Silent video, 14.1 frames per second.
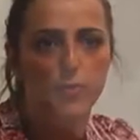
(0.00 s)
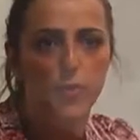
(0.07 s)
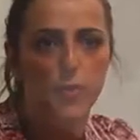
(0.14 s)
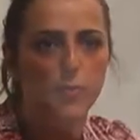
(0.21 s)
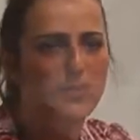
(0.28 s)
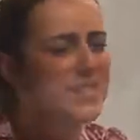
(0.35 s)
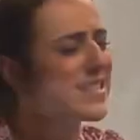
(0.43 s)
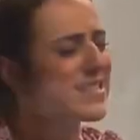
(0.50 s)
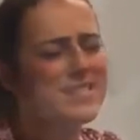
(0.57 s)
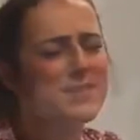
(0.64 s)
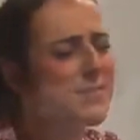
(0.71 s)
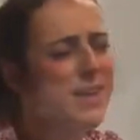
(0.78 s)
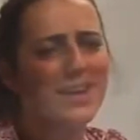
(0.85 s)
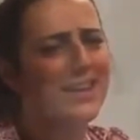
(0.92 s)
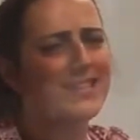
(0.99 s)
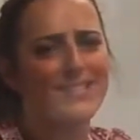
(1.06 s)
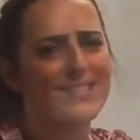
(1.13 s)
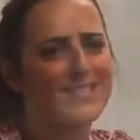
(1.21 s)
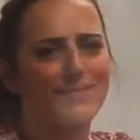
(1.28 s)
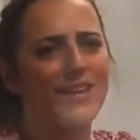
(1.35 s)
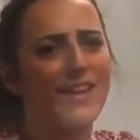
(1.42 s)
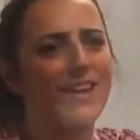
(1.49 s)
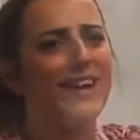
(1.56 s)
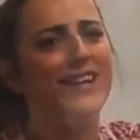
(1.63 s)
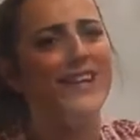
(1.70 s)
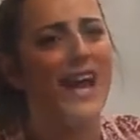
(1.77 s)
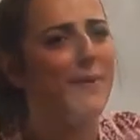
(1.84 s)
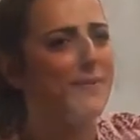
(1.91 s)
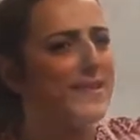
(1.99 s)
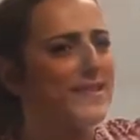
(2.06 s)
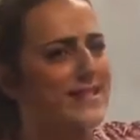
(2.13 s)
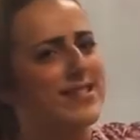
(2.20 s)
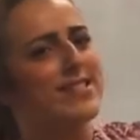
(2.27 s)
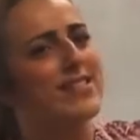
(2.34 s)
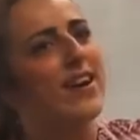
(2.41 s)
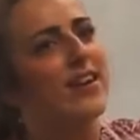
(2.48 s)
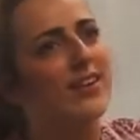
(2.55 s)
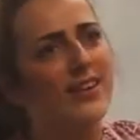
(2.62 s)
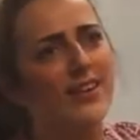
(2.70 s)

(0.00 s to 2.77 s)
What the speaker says: where it's time for them to sort of stand on their own